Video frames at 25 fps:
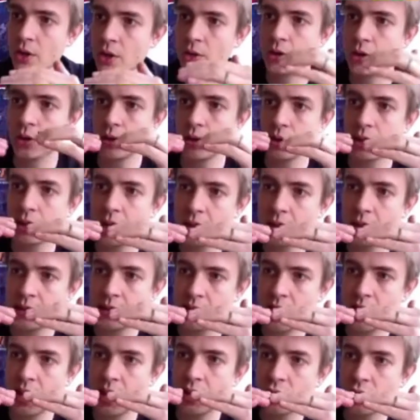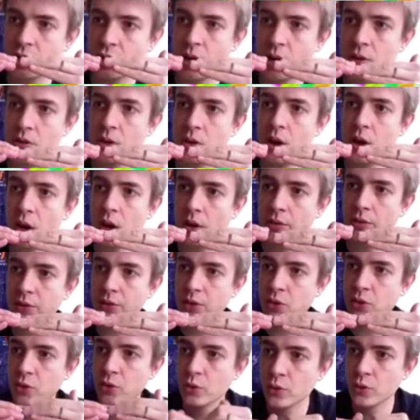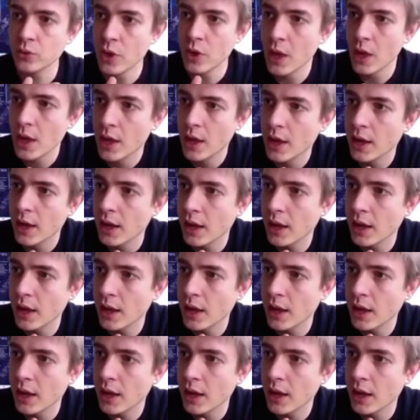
the concatenation of two